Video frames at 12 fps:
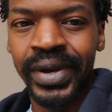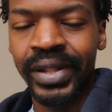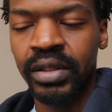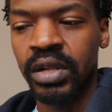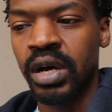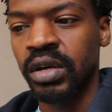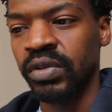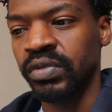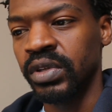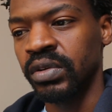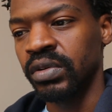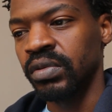a lot of
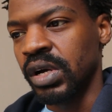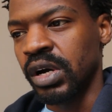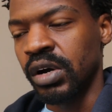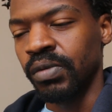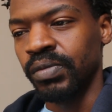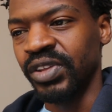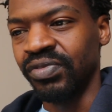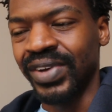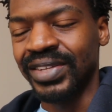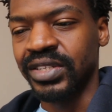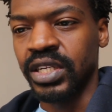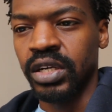the um,
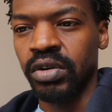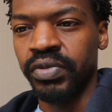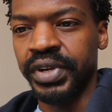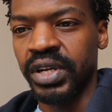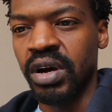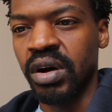events that are going